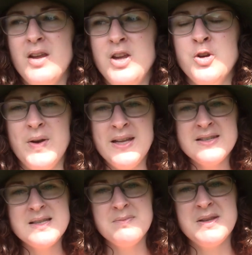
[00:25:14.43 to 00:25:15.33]
you know, in
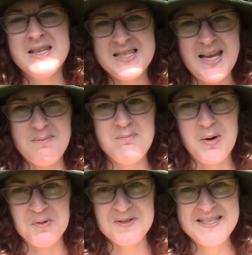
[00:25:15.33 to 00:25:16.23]
some of the same
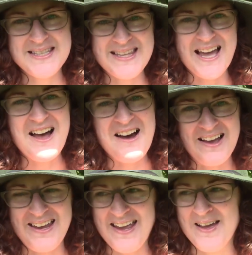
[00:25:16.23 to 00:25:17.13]
boats that
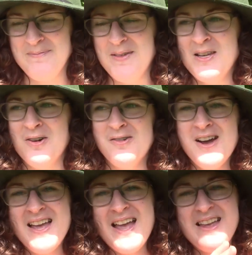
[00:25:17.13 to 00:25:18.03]
I am, you know,
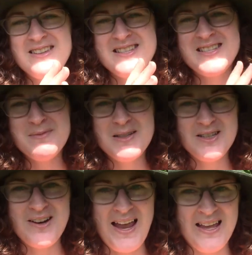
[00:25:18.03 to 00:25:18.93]

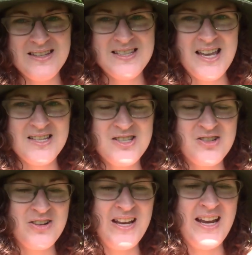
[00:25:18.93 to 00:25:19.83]
similar
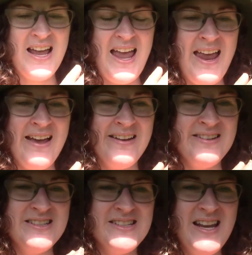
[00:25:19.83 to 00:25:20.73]
ancestry
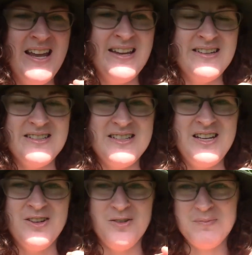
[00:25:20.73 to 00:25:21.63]
and
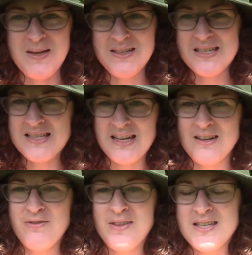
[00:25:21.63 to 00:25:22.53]
you know, being
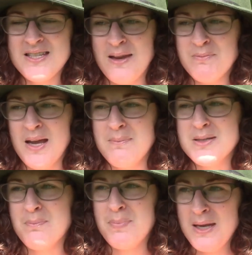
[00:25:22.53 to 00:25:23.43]
descended from the same
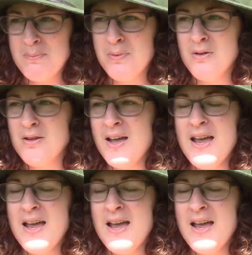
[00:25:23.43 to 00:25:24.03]
types of people,